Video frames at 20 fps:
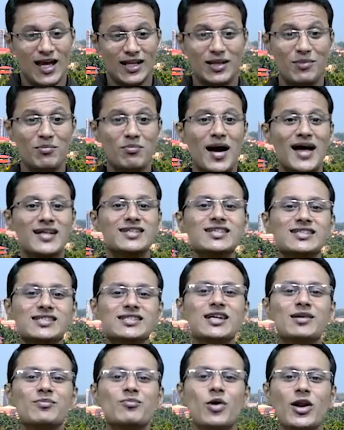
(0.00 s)
The
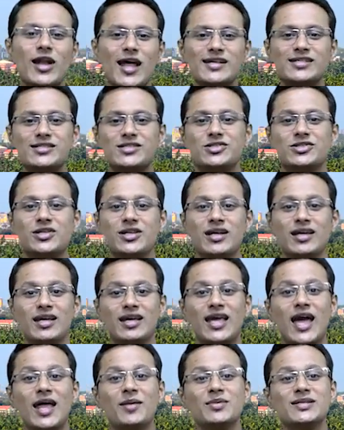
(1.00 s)
majestic monastery
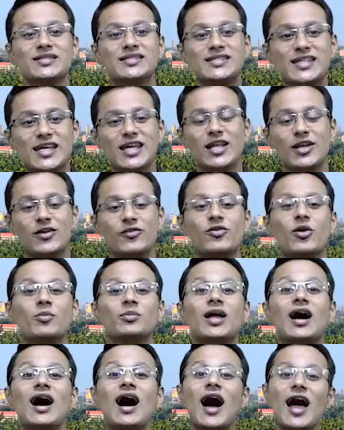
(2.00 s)
can be seen from
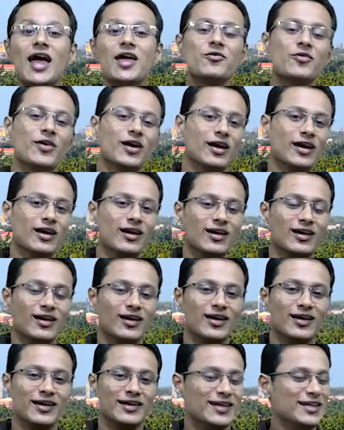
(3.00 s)
the highway.
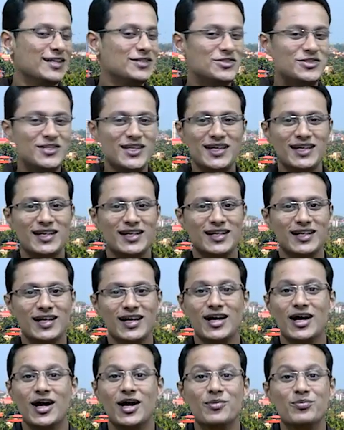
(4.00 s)
Indeed,
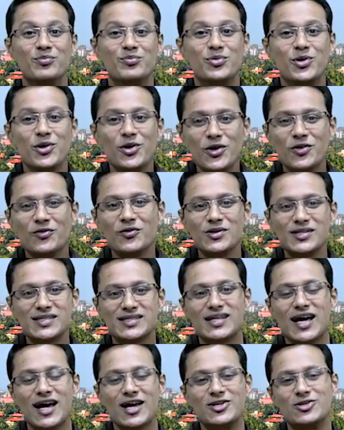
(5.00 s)
a beautiful
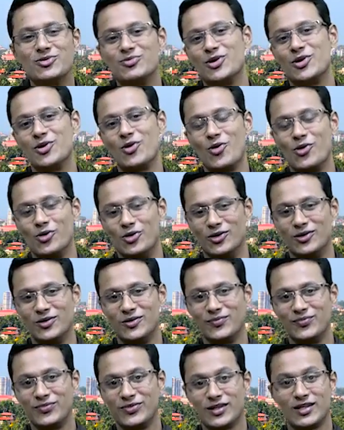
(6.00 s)
sight to behold.
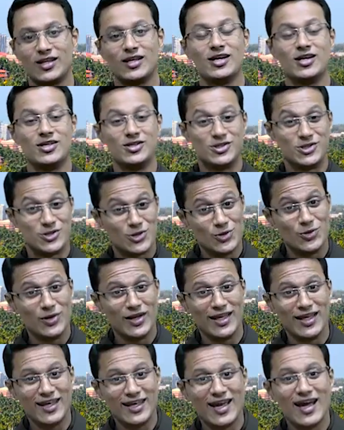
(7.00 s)

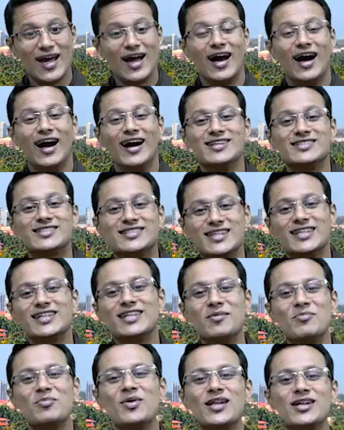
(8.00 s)
Truly, a
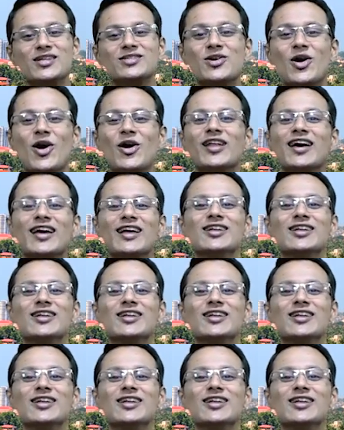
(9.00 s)
city built on a